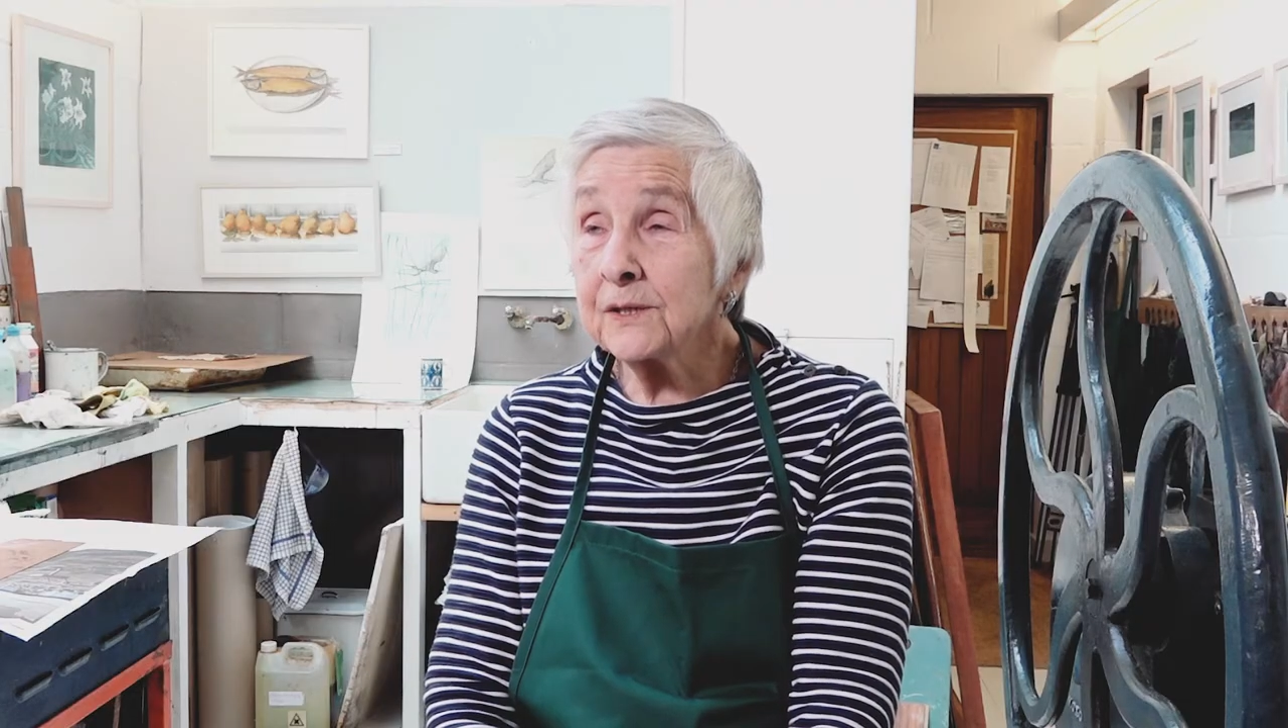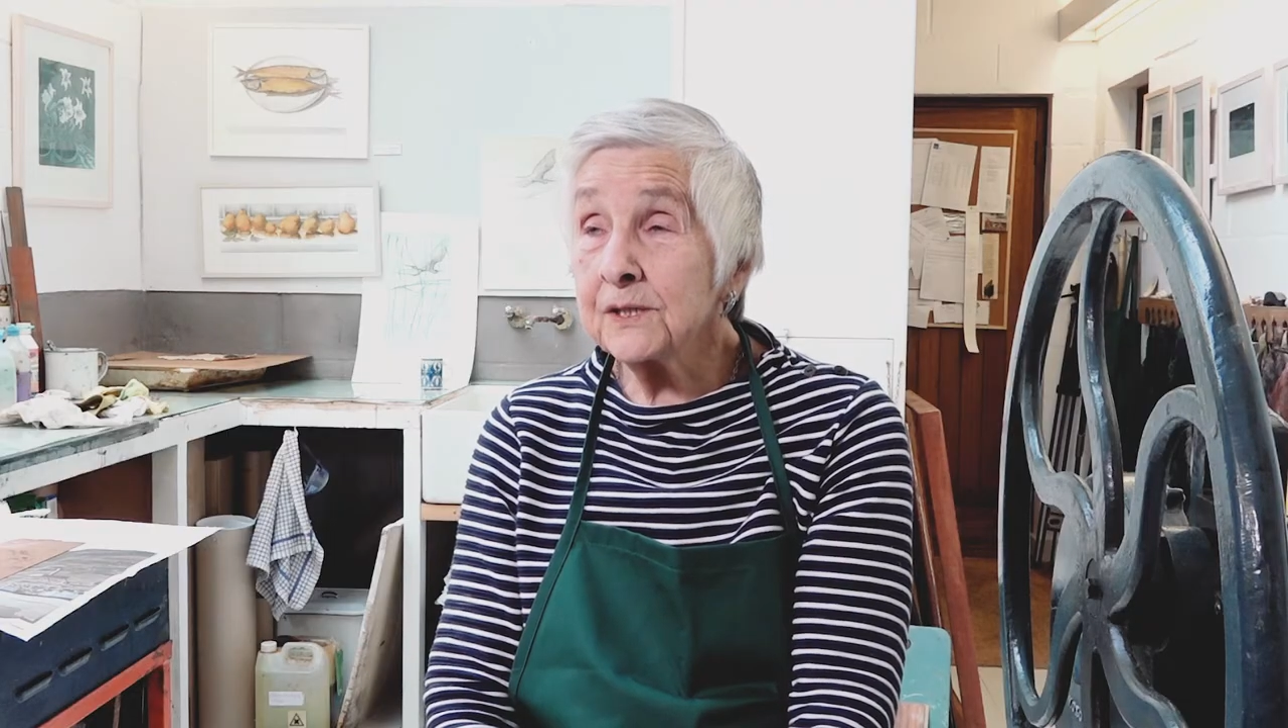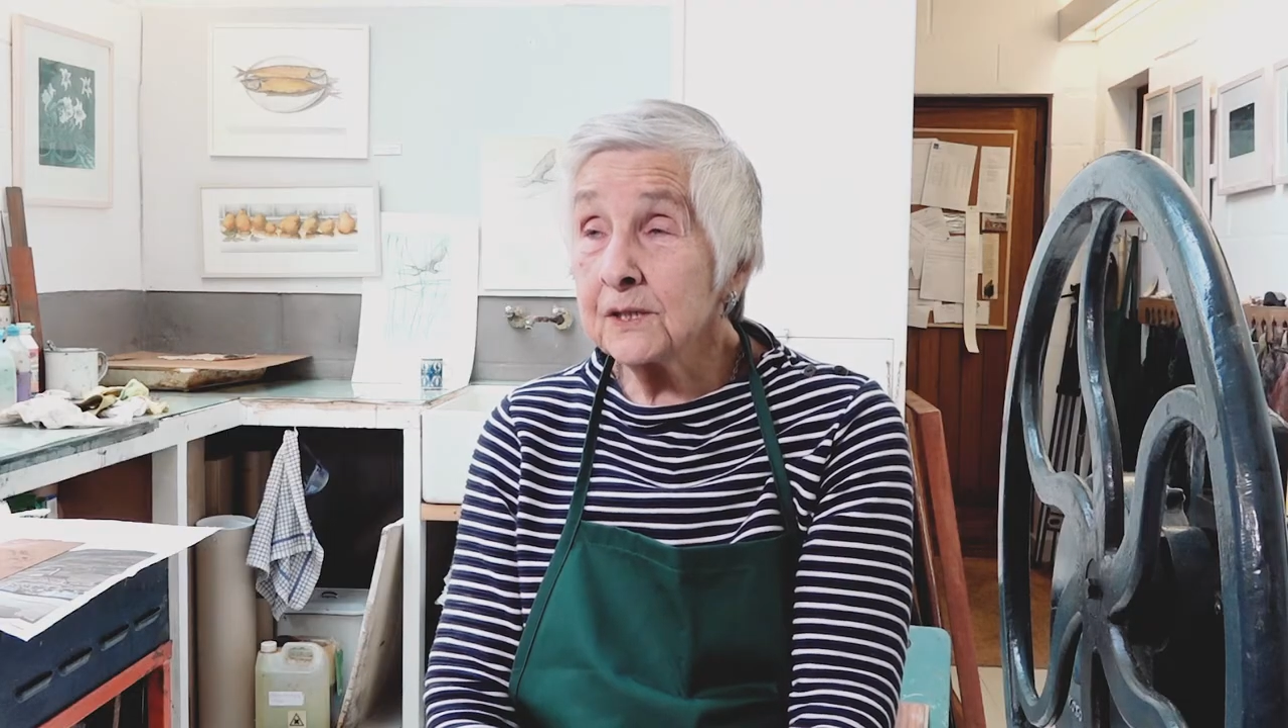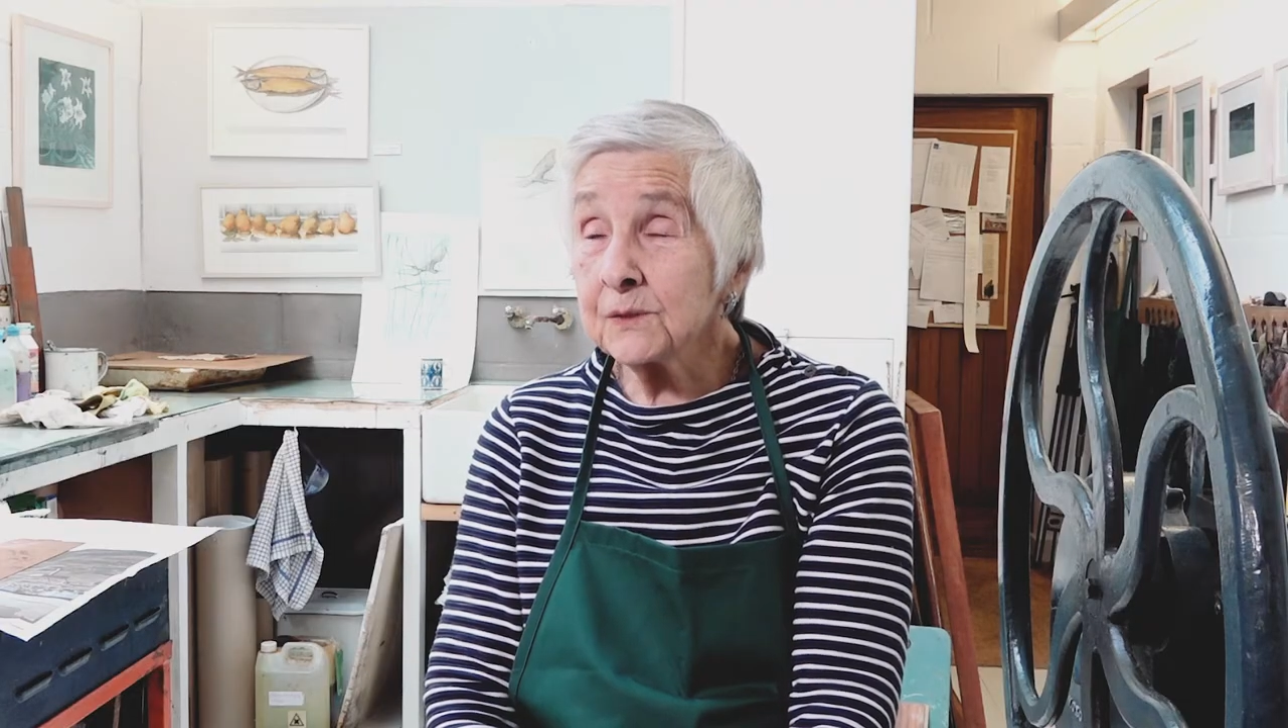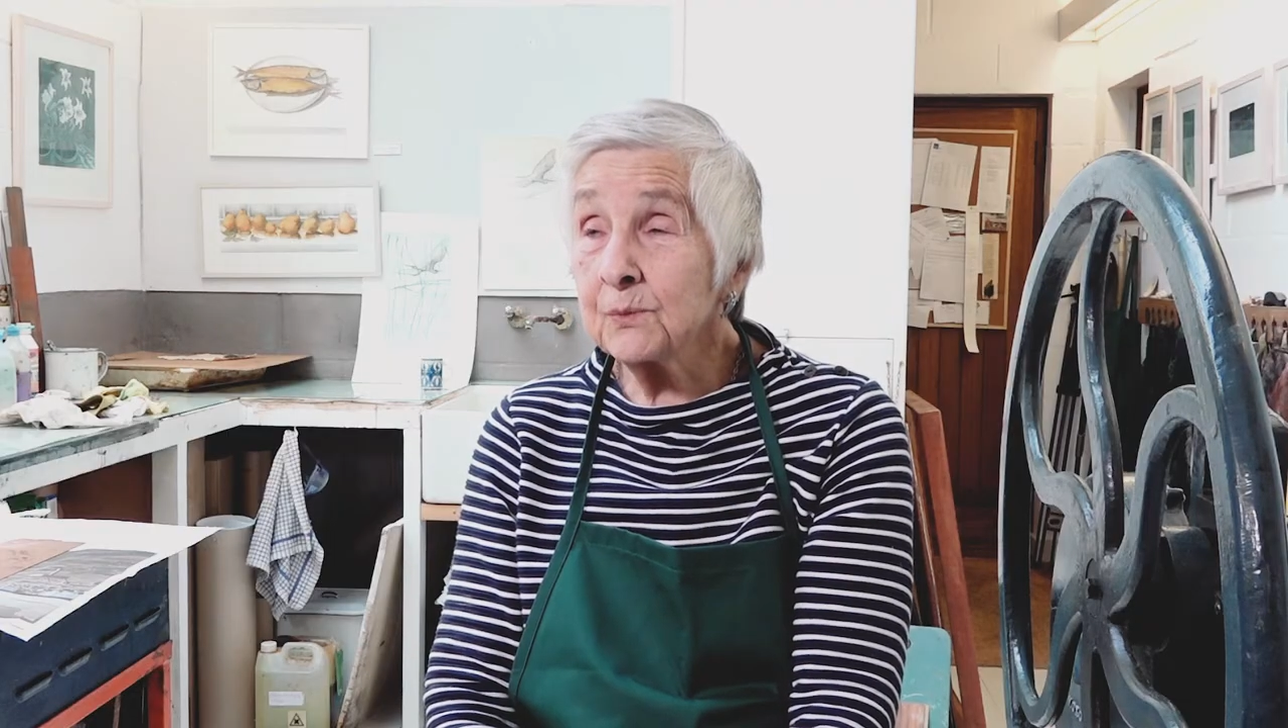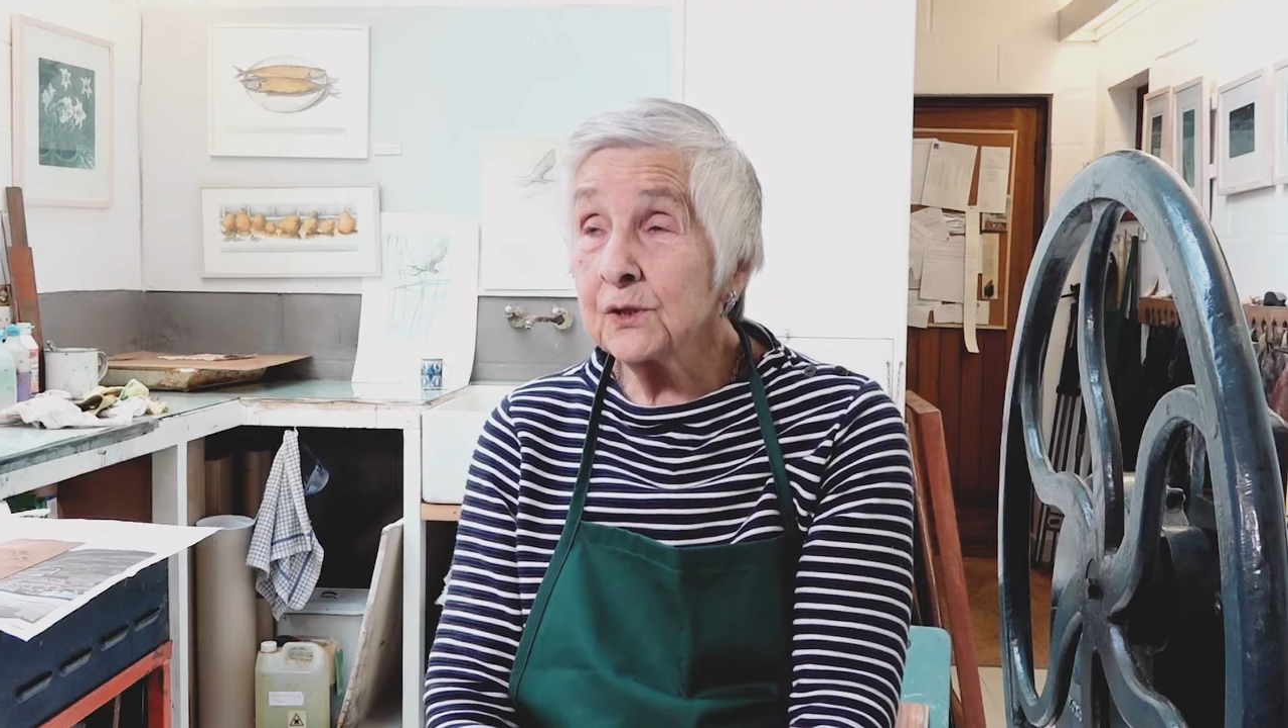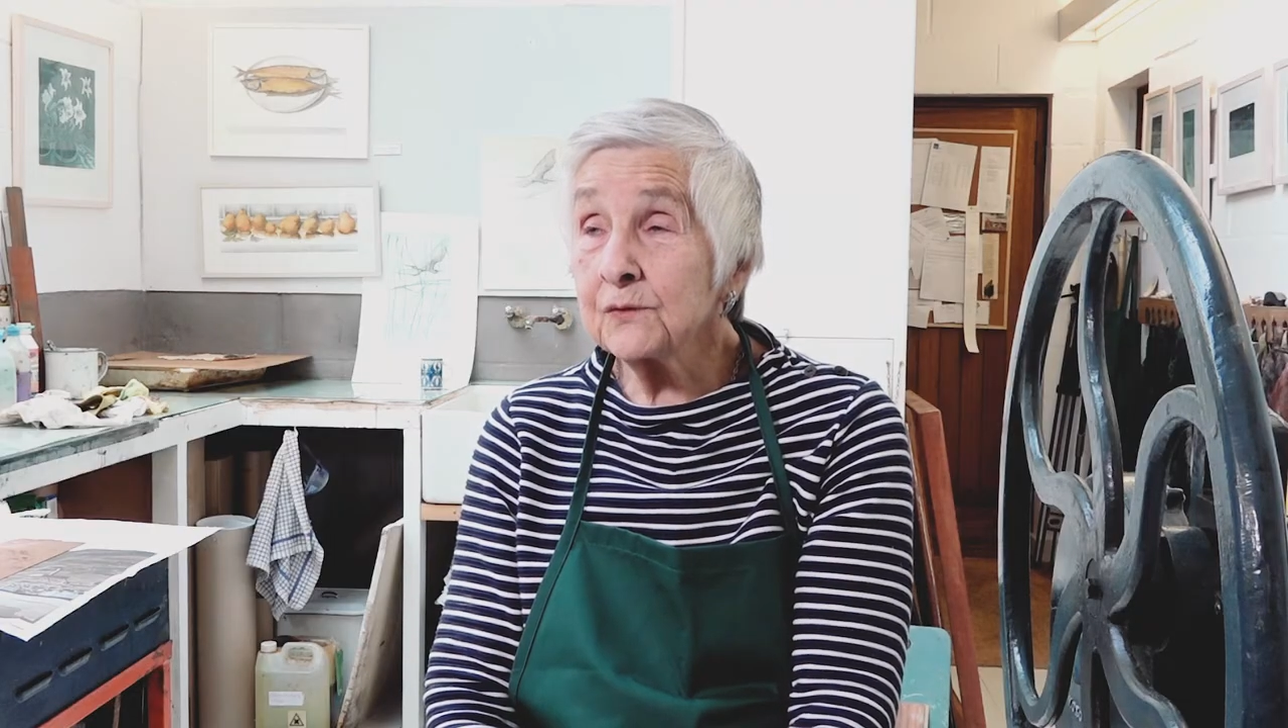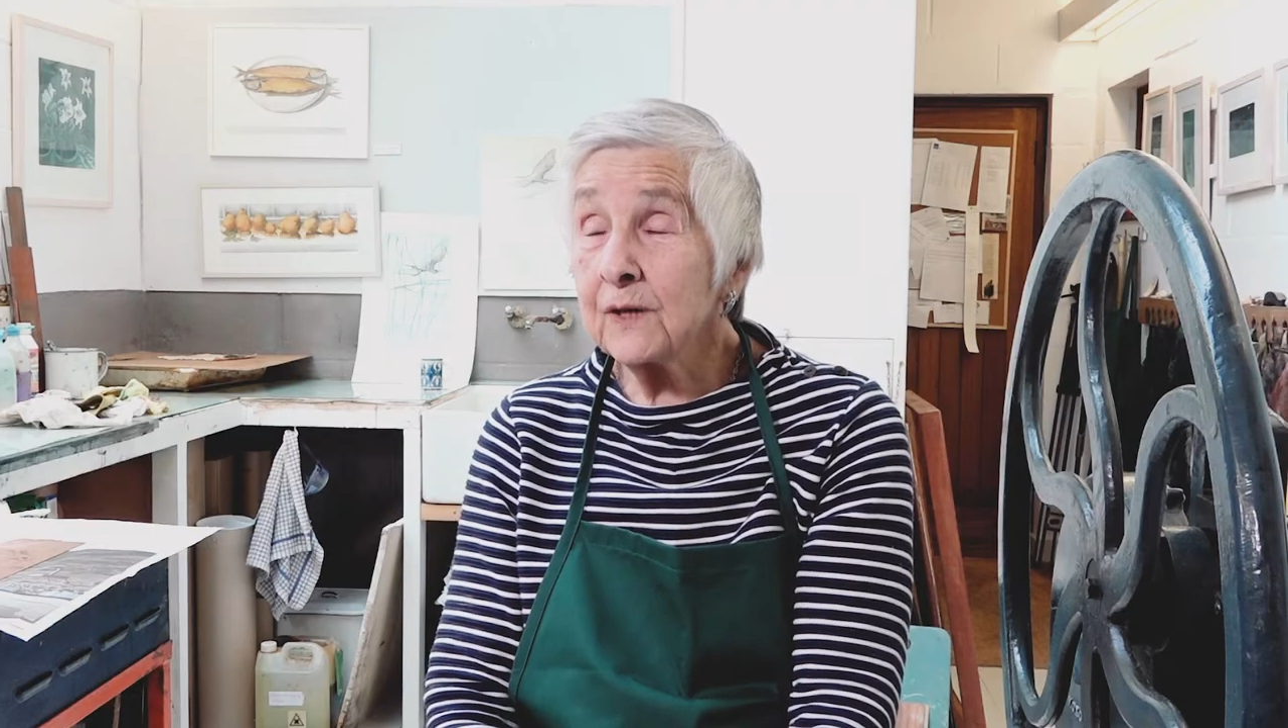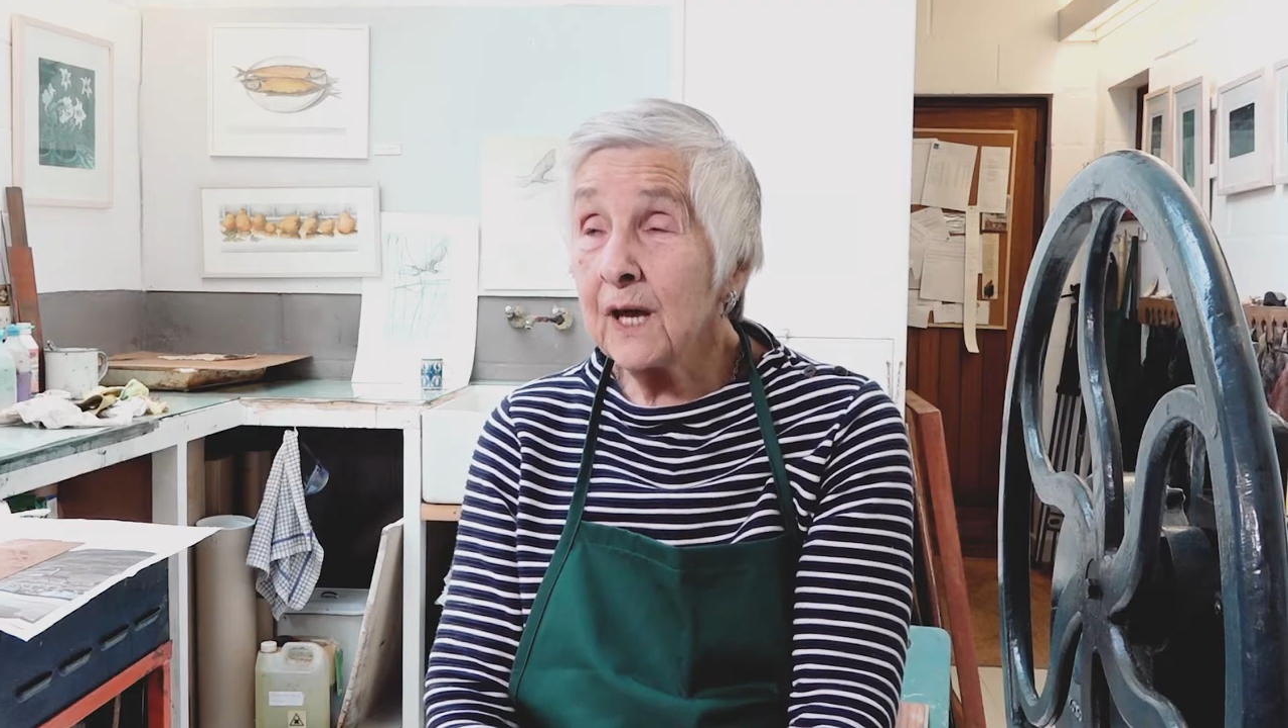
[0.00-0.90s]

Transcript: sixpence for